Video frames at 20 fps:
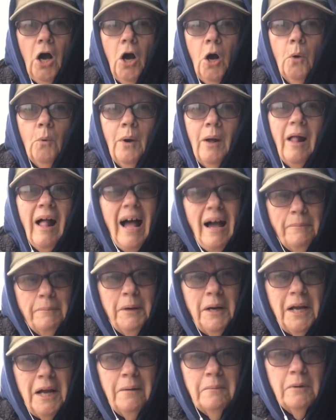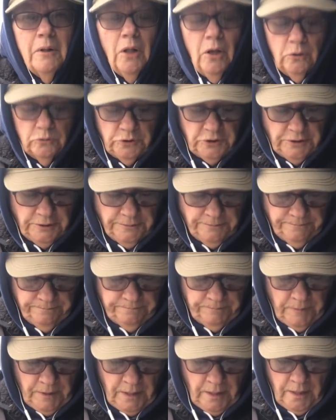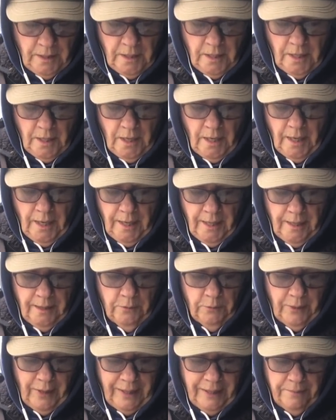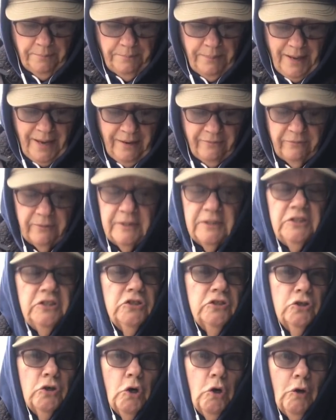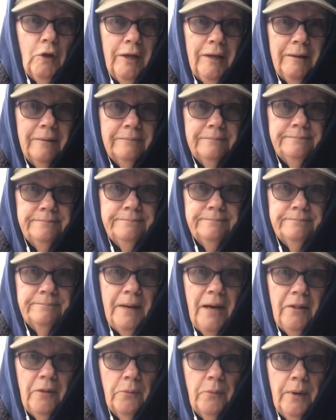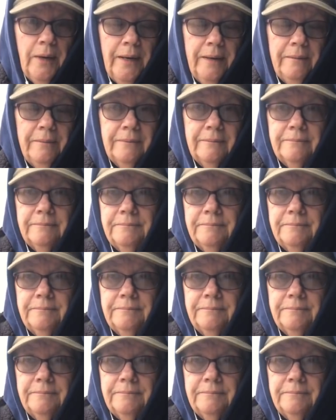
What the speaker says: Oh, well, I'm going to come close. When I get back, this is early, by the way.